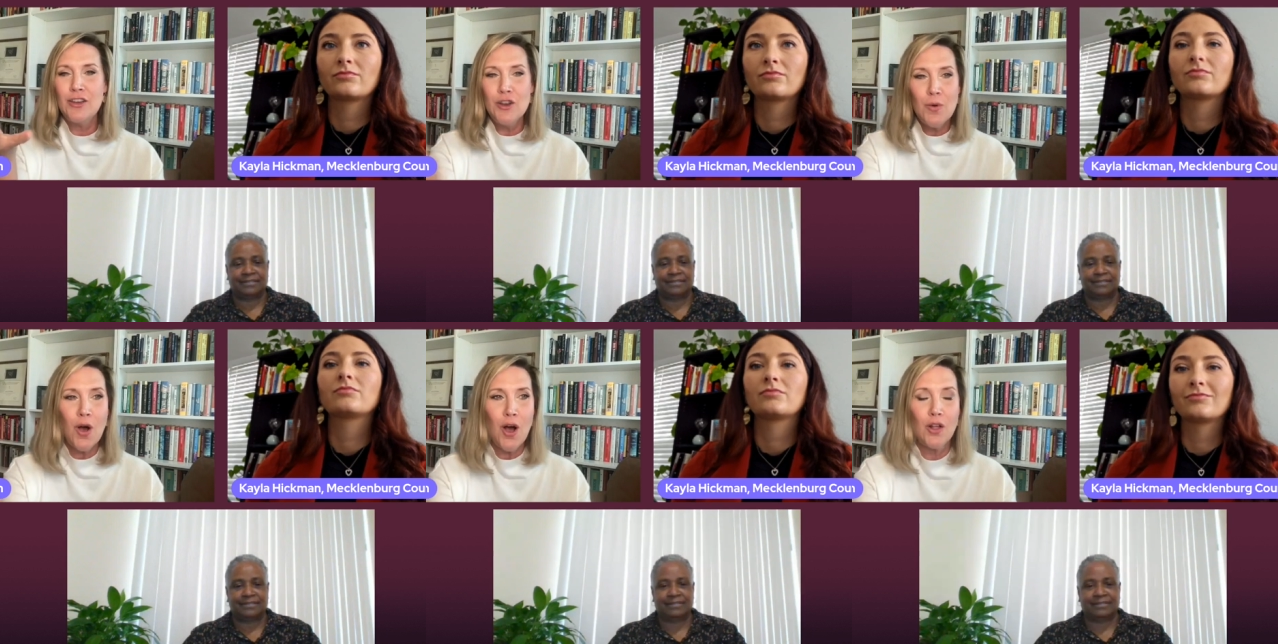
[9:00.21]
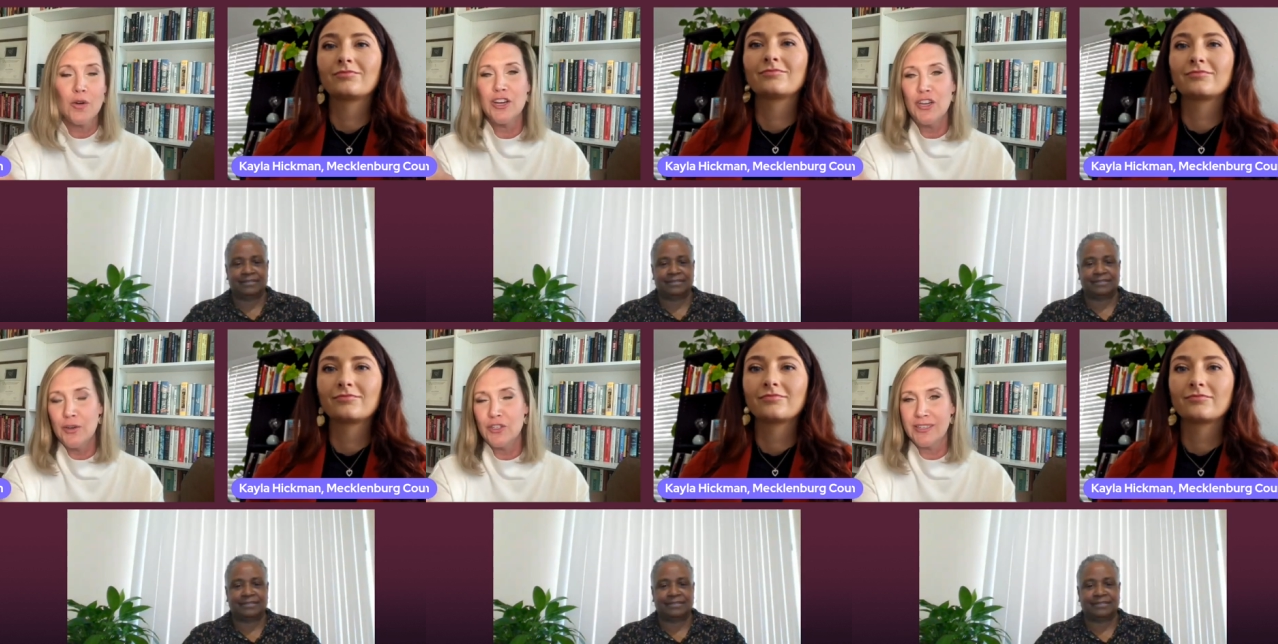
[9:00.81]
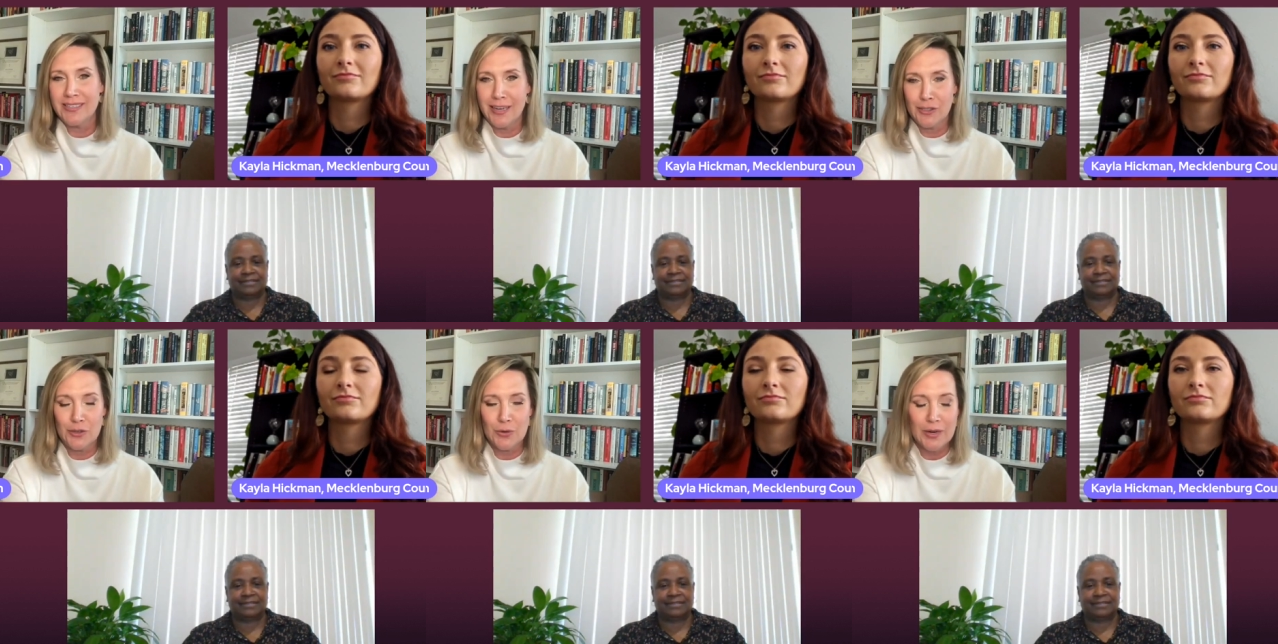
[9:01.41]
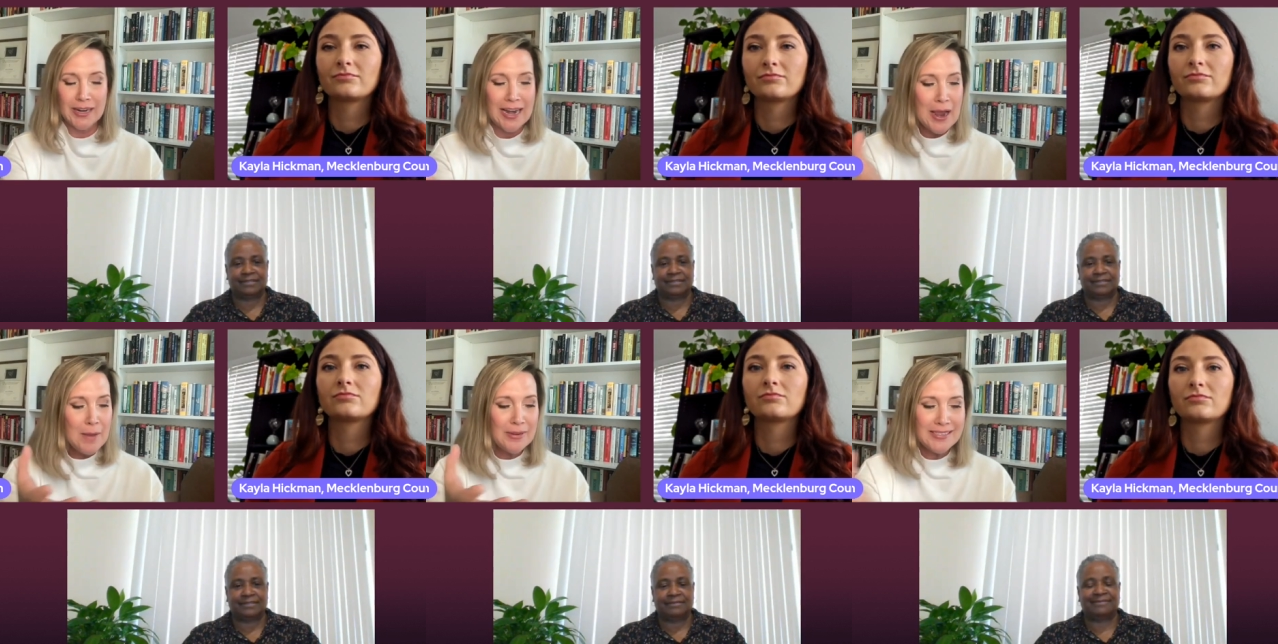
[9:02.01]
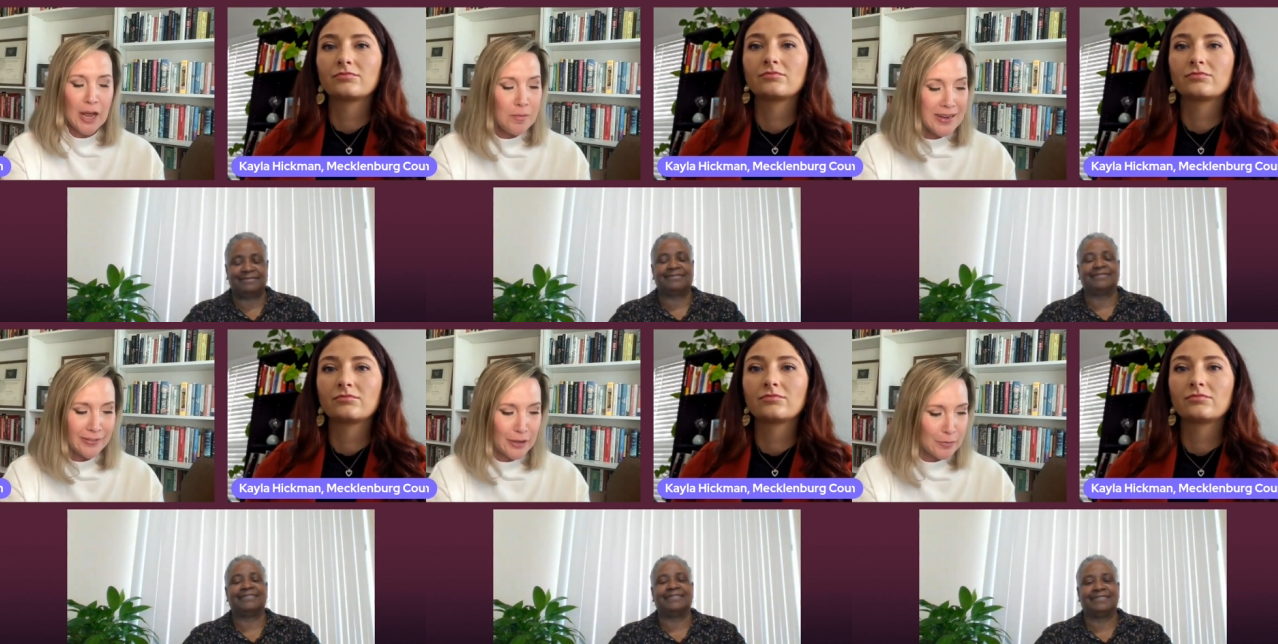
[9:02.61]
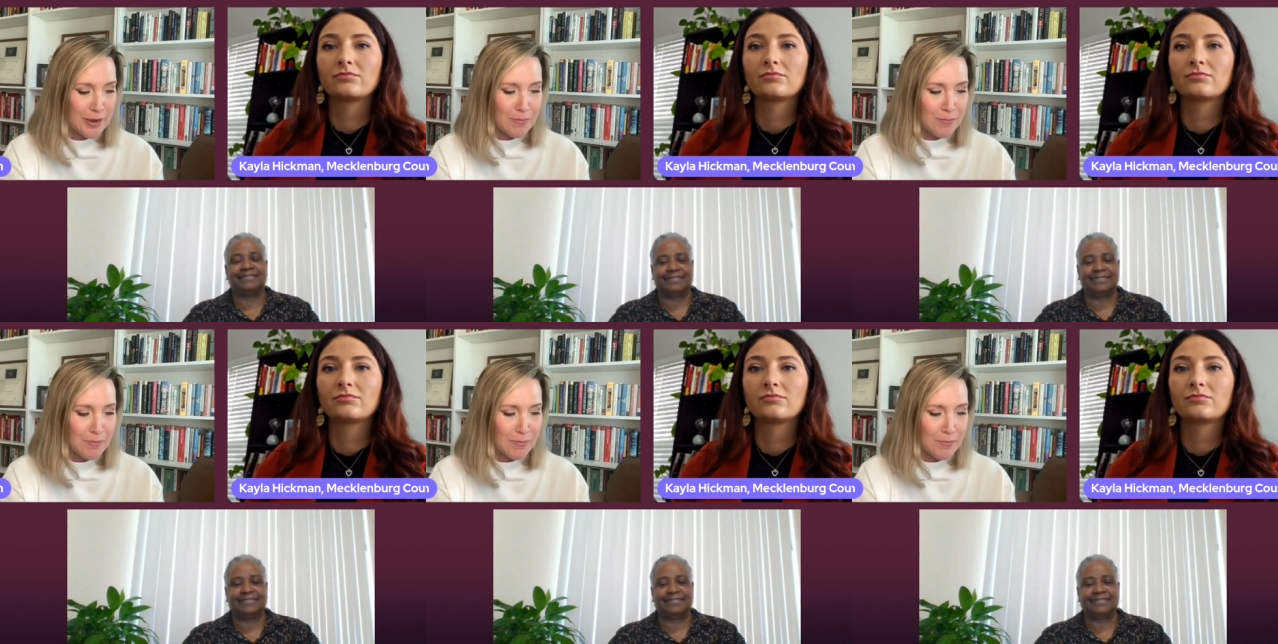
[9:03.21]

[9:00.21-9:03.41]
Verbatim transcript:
Speaker 1: you all are a huge success story, but tell me a little